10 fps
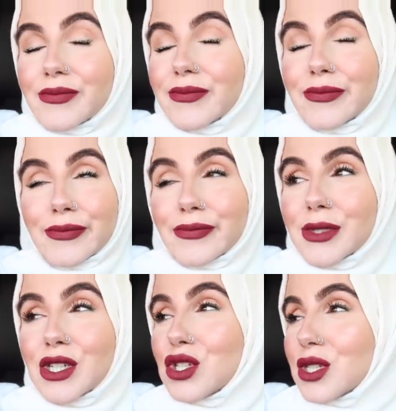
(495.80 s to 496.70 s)
mm,
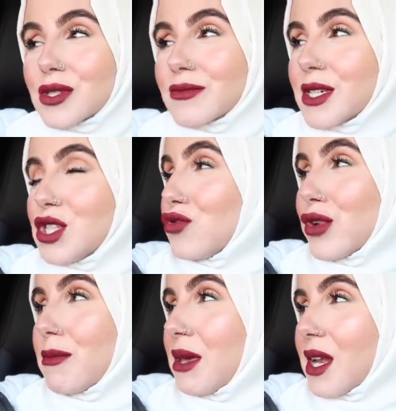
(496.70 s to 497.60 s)
it's just, it's
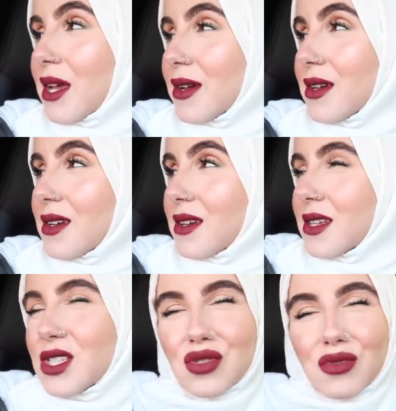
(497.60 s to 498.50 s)
dreamy, innit?
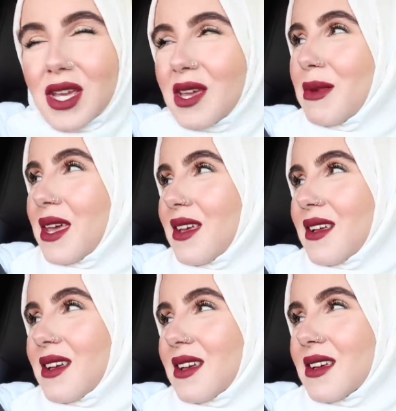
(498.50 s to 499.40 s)
It's dreamy.
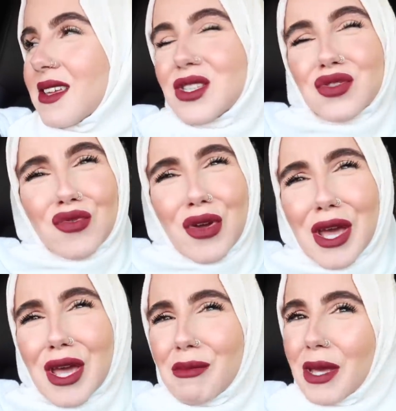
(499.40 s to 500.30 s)
It's
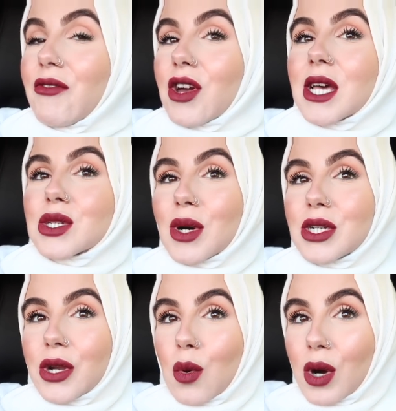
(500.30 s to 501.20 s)
dreamy. If you guys are
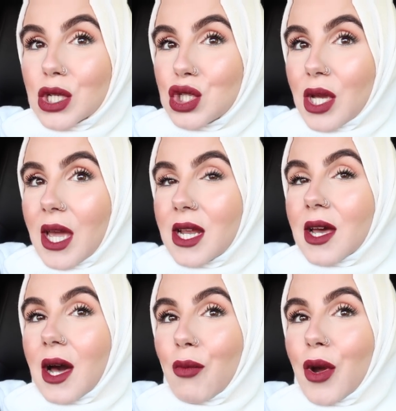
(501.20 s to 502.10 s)
wondering what
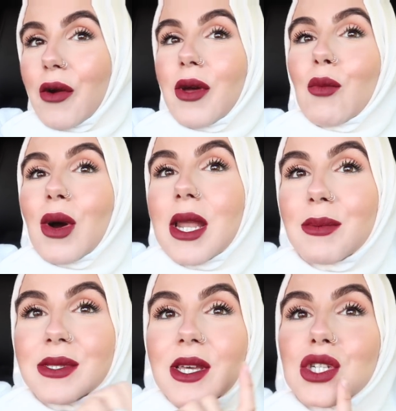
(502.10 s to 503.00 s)
shade I'm wearing, what
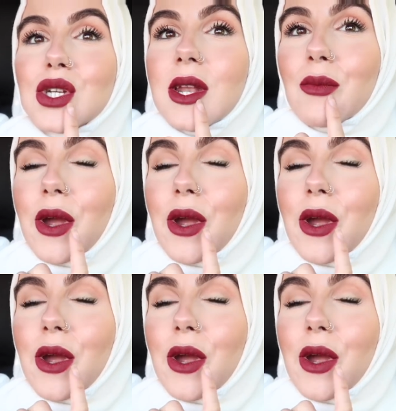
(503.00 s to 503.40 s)
lipstick shade I'm